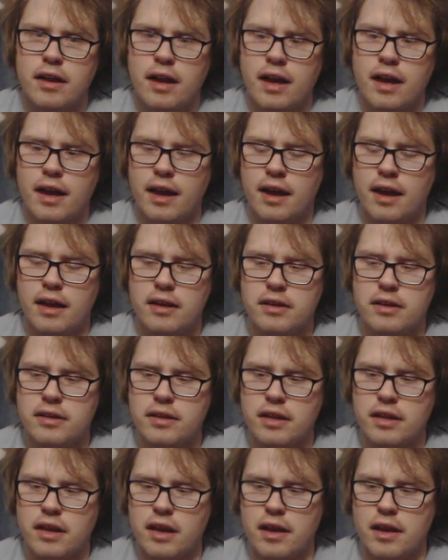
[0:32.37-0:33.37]
And
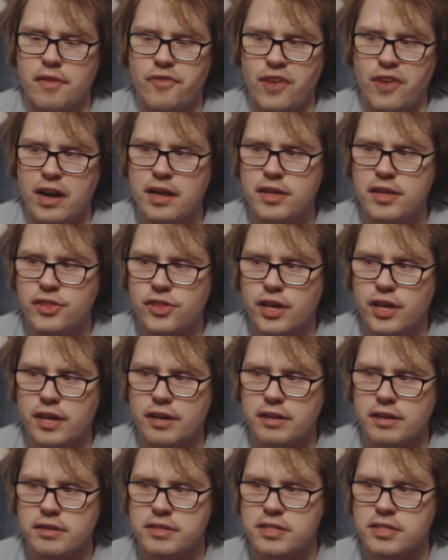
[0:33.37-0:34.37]
if
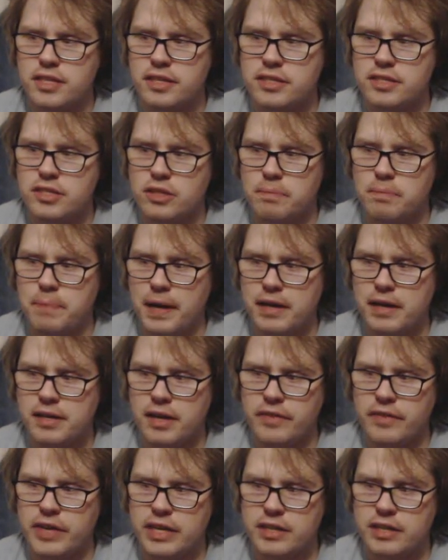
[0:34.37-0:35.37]
anything, since the
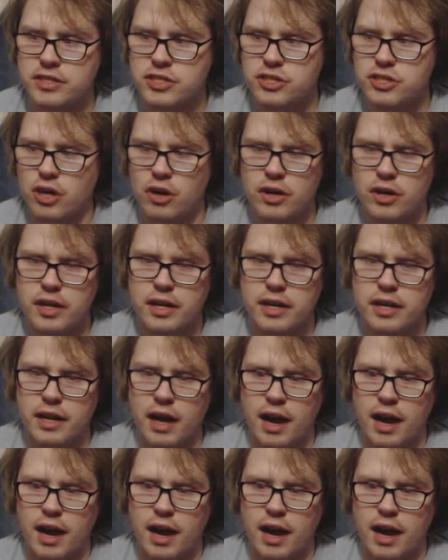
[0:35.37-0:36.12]
pandemic has started,